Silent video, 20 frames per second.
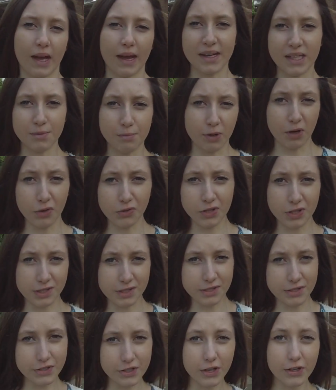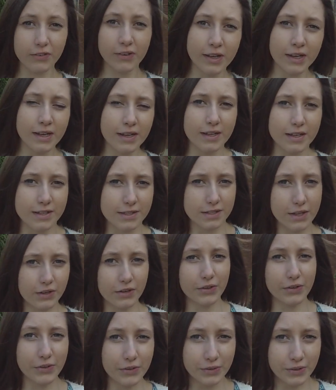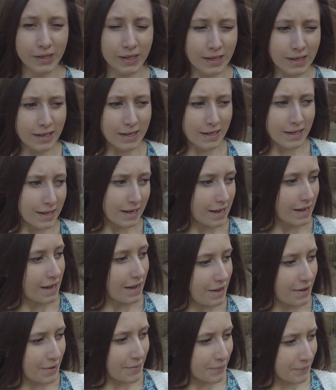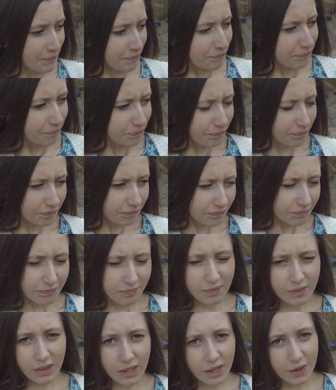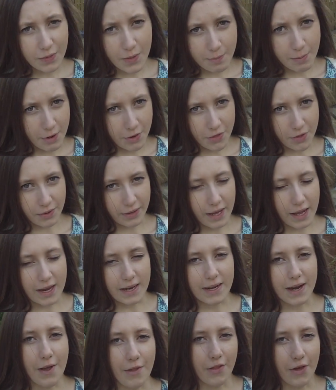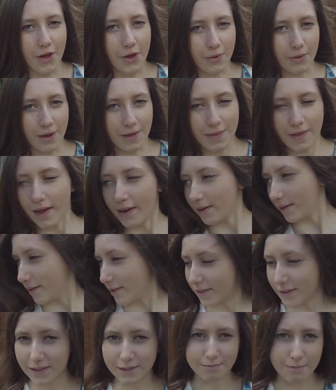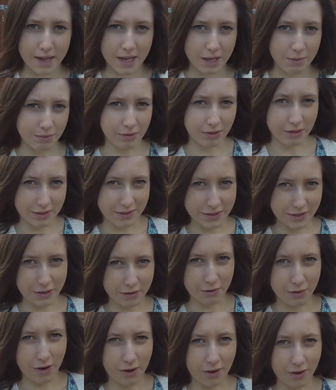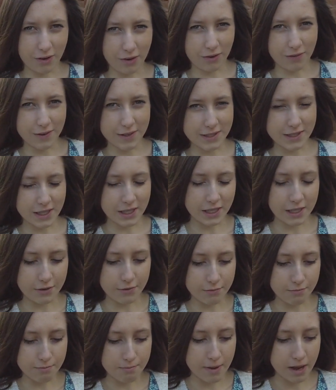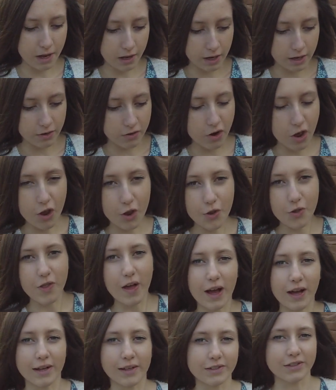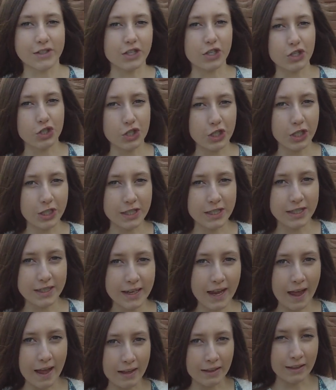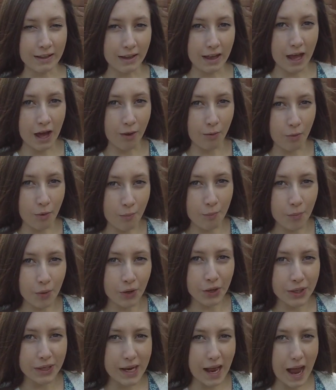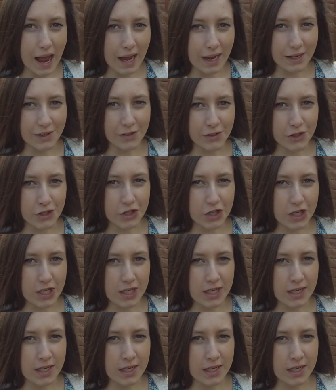antibiotics and stuff. So they're both okay now though. And then there's Mabel, so obviously you may know that she did get ill at one point and she